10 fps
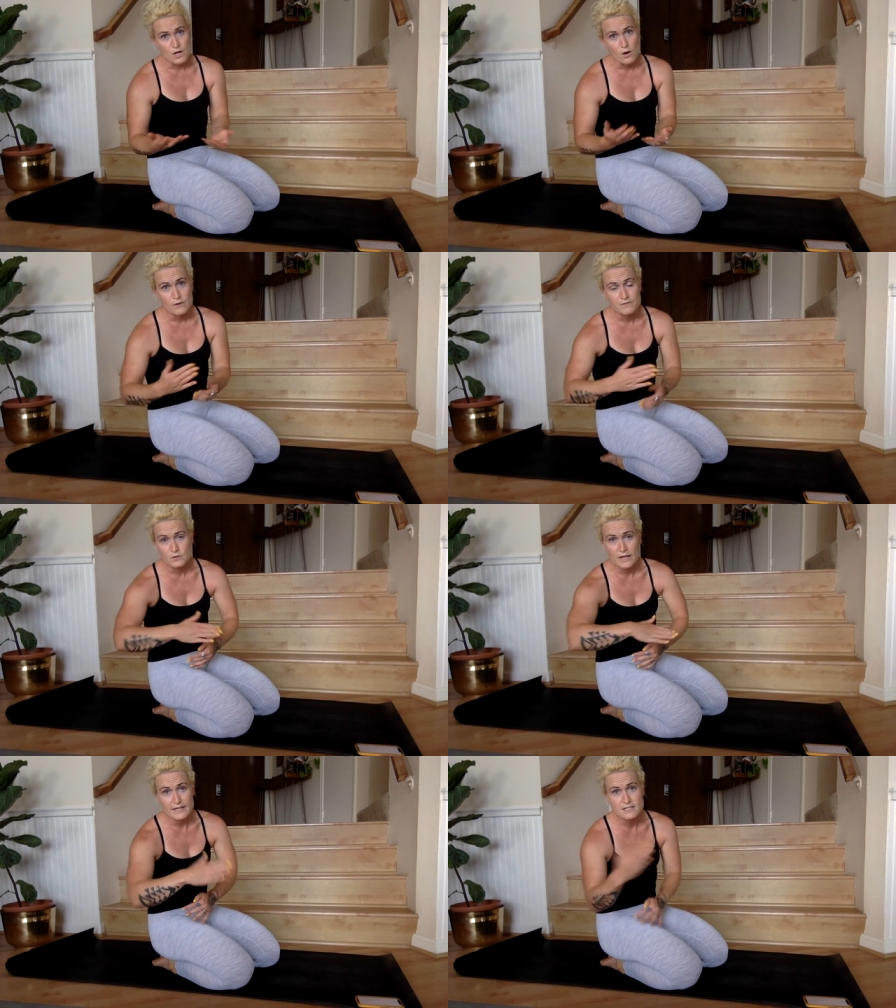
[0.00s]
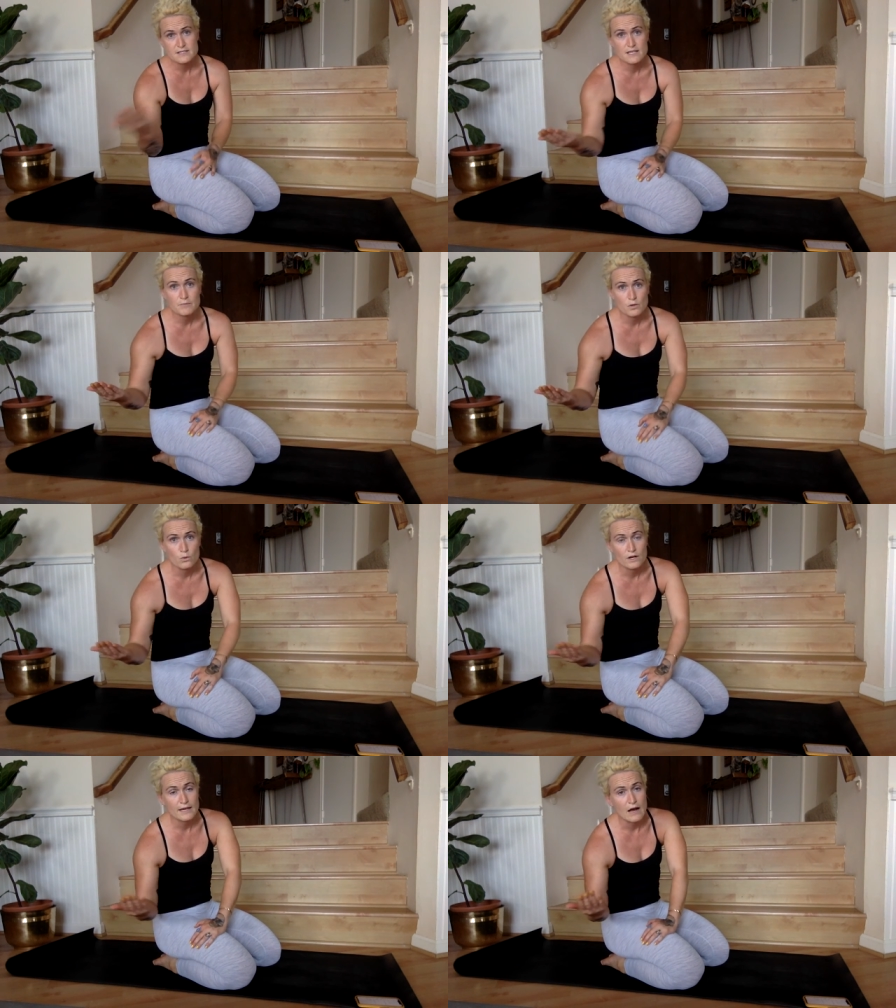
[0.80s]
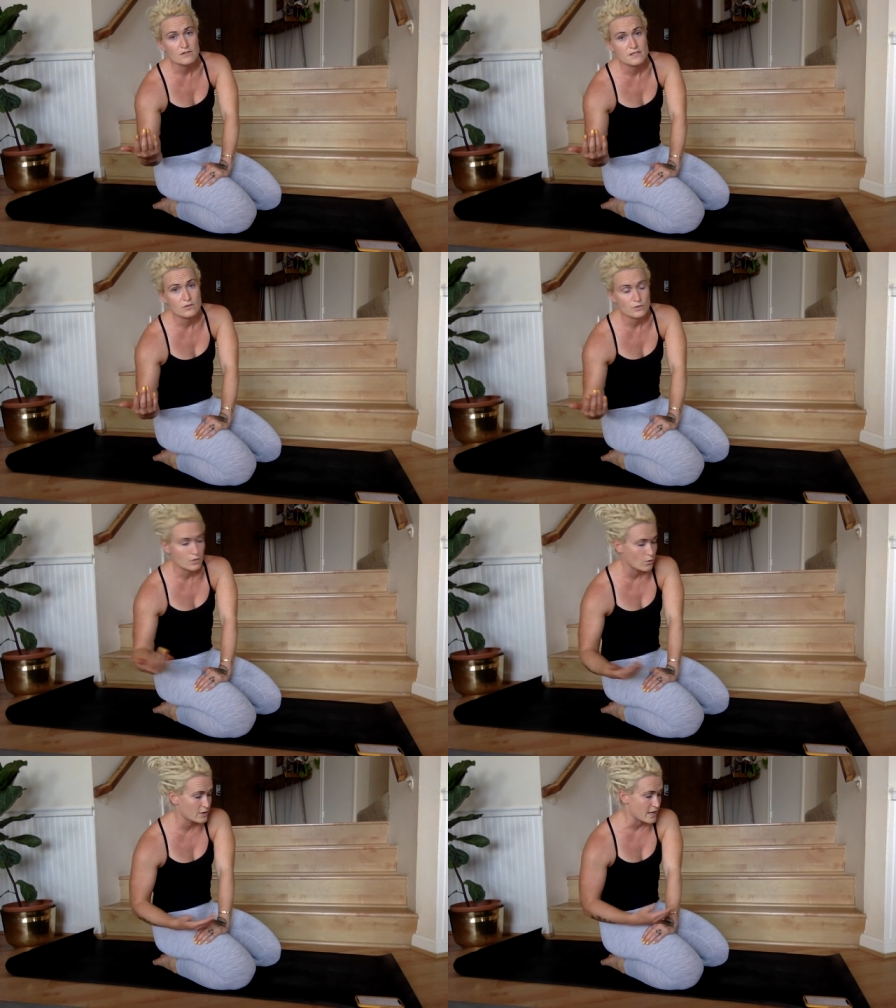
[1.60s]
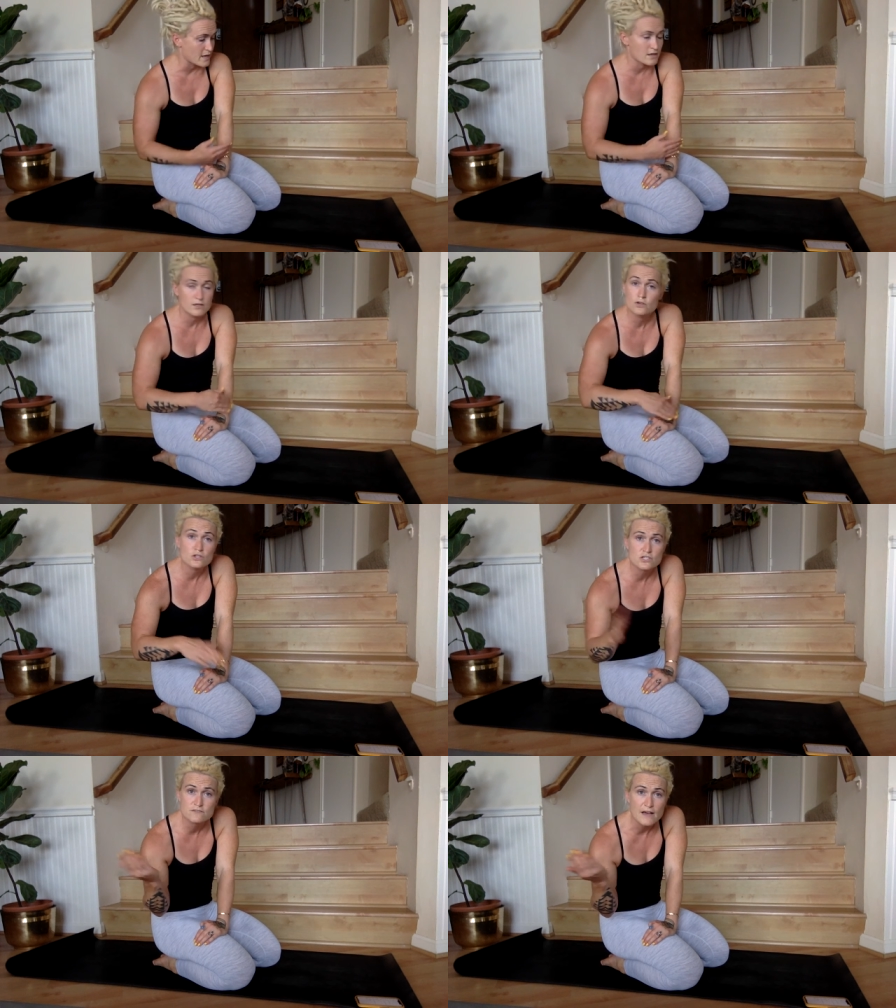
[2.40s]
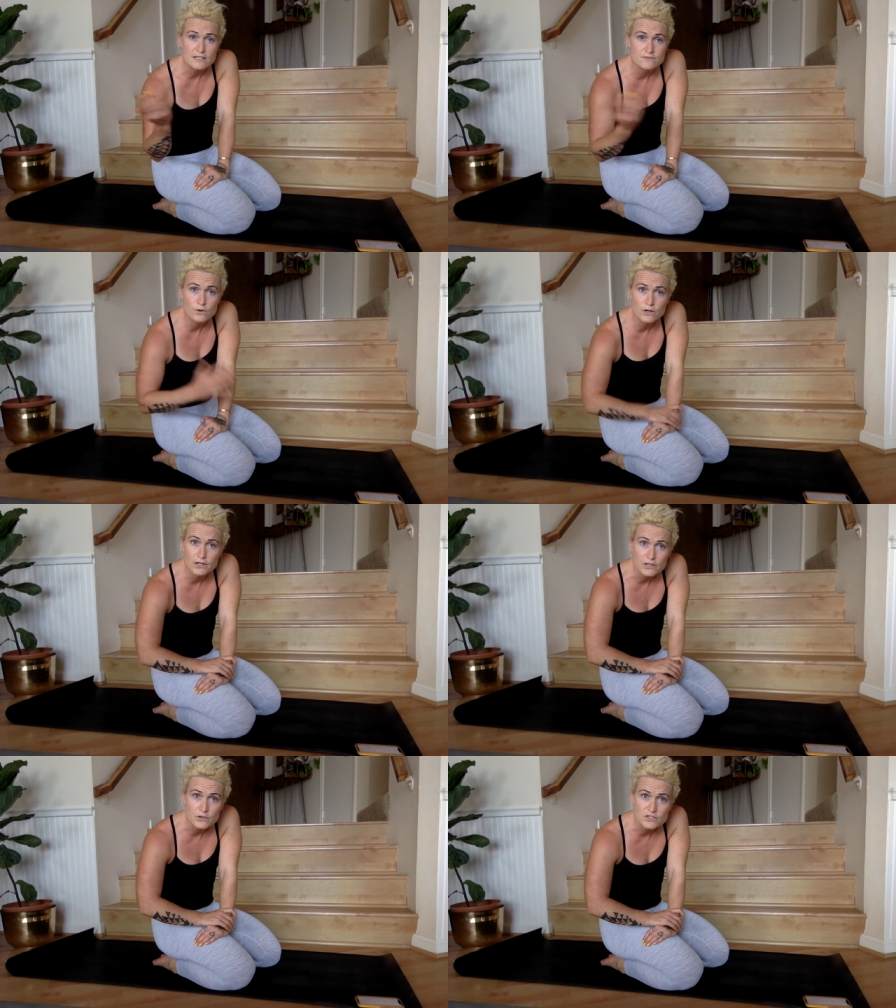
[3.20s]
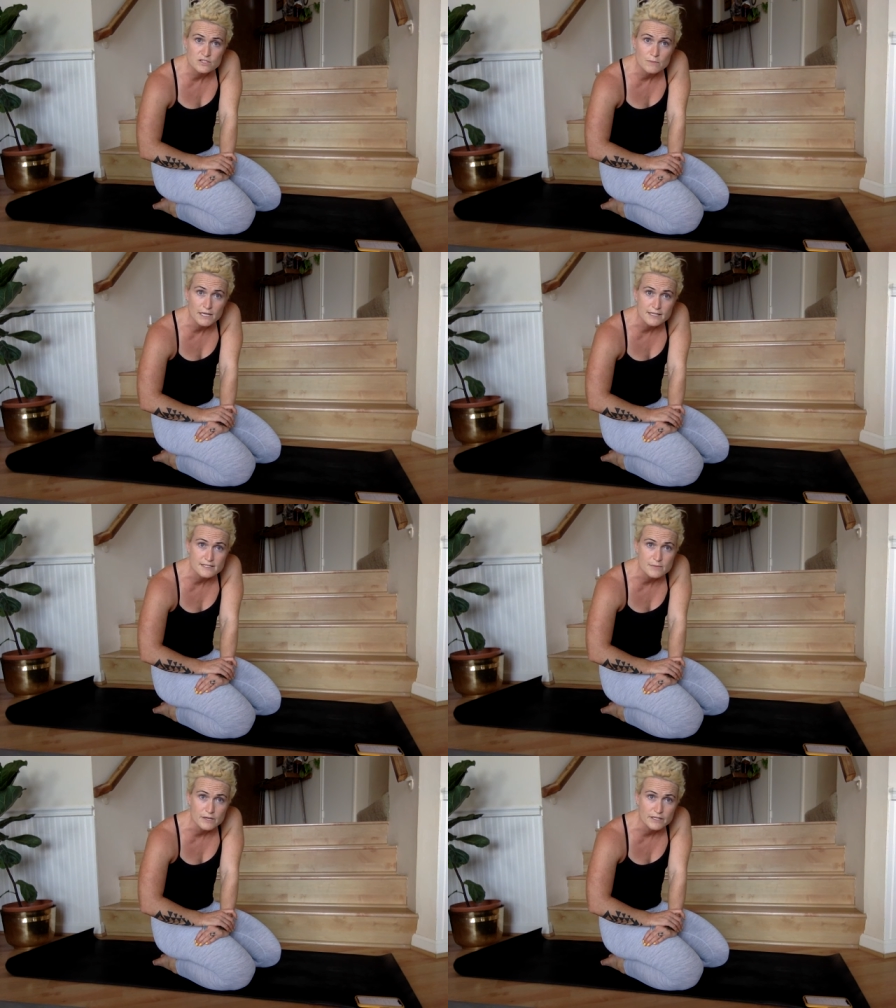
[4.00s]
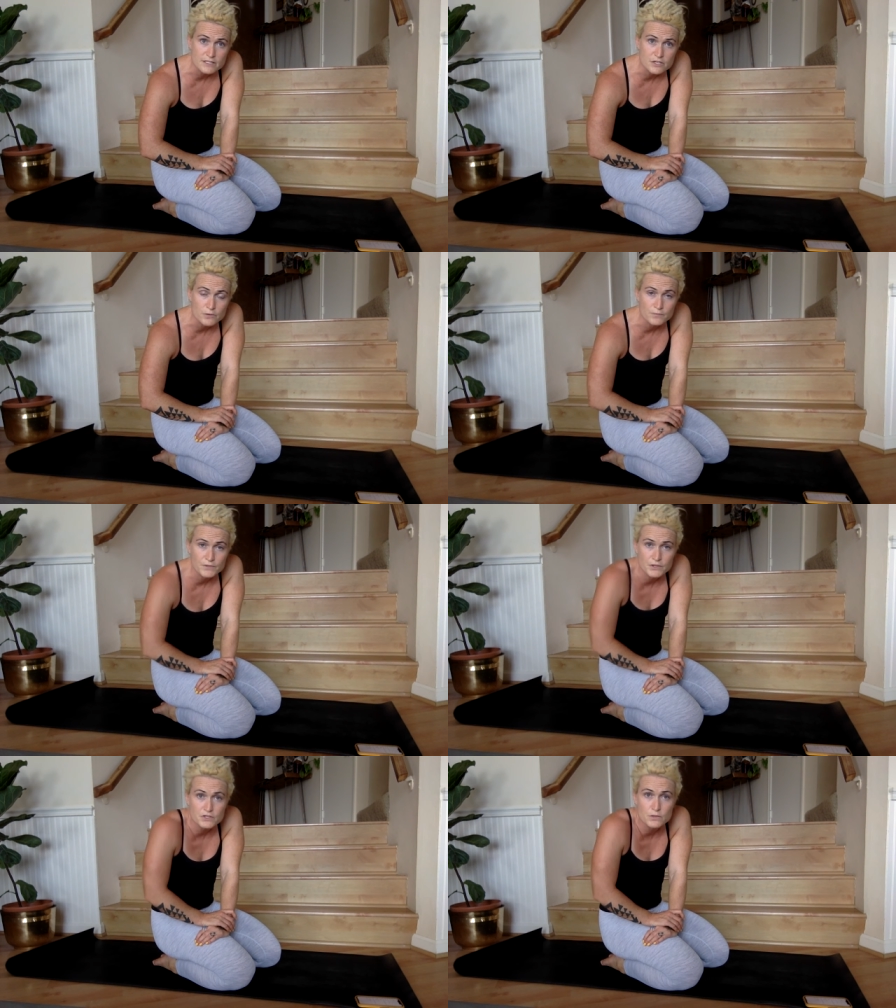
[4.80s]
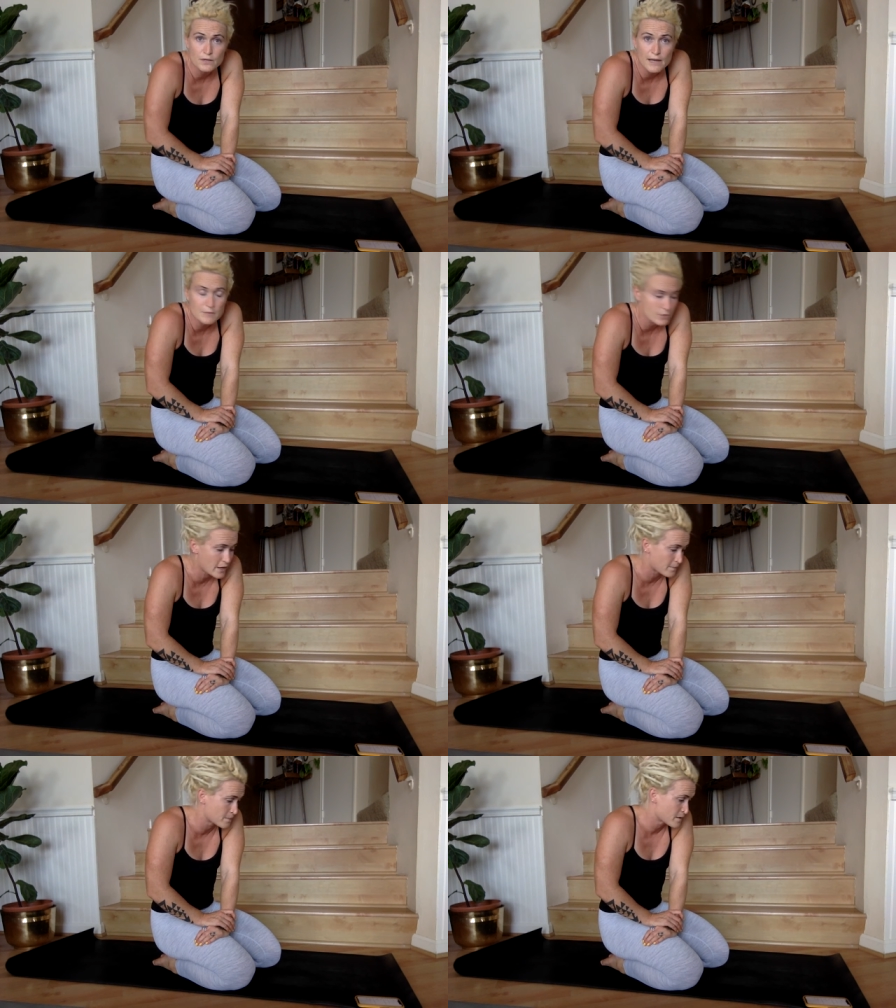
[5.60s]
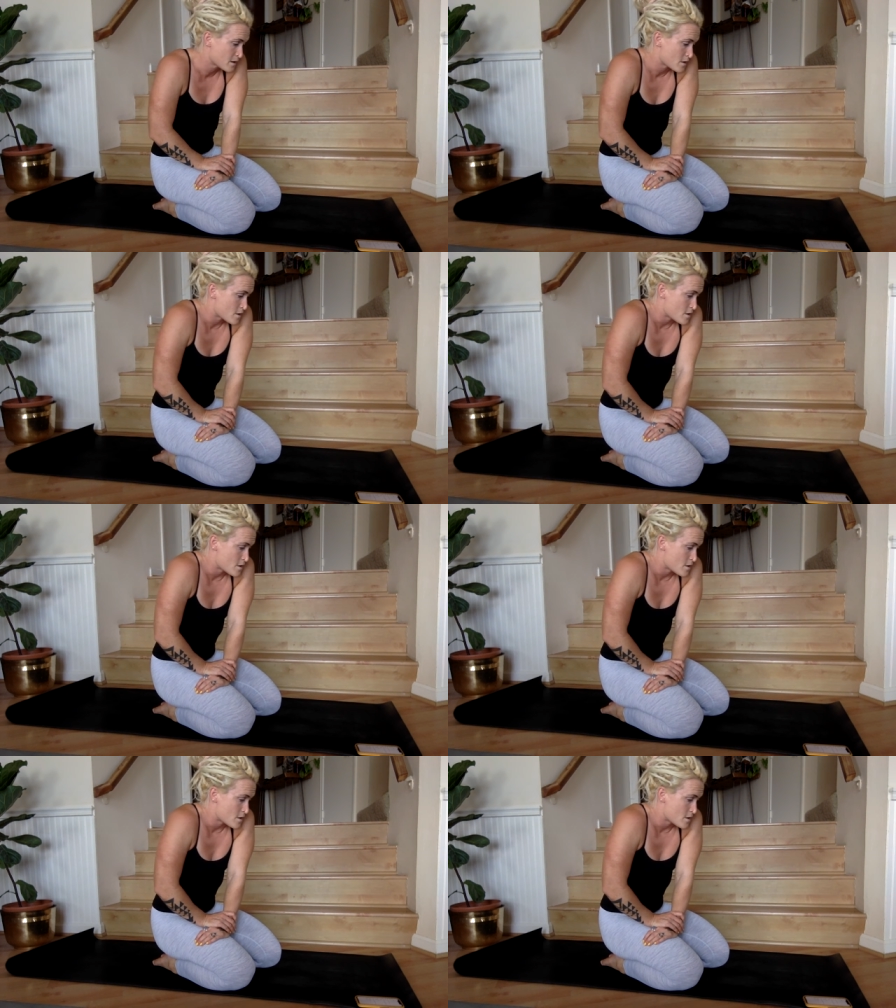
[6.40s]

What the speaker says: as you know, if you like to skip the workouts in the recording, you can just fast forward and you can just monkey see, monkey do. You can do what I'm doing.